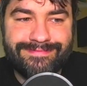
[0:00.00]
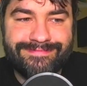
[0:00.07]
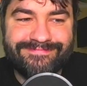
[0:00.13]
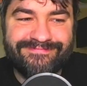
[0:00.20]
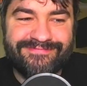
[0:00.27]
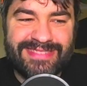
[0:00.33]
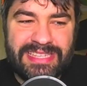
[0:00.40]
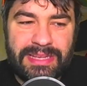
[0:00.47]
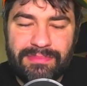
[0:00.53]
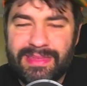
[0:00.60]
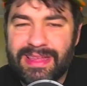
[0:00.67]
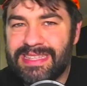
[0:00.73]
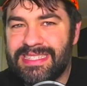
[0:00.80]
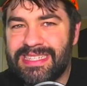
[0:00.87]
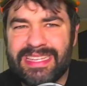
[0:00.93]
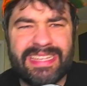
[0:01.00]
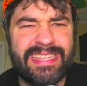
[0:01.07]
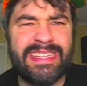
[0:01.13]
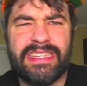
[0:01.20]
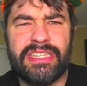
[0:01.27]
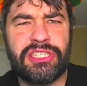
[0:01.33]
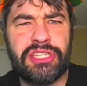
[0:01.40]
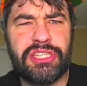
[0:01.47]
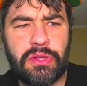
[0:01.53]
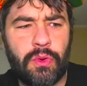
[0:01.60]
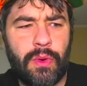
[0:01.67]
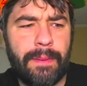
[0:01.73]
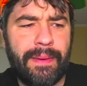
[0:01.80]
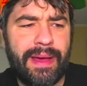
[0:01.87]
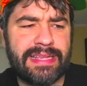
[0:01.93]
some things, he just doesn't
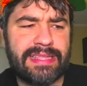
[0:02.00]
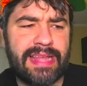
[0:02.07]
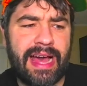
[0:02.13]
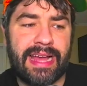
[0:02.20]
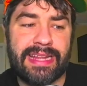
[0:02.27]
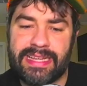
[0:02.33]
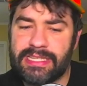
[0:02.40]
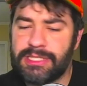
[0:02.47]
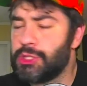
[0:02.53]
quite pass the eye test.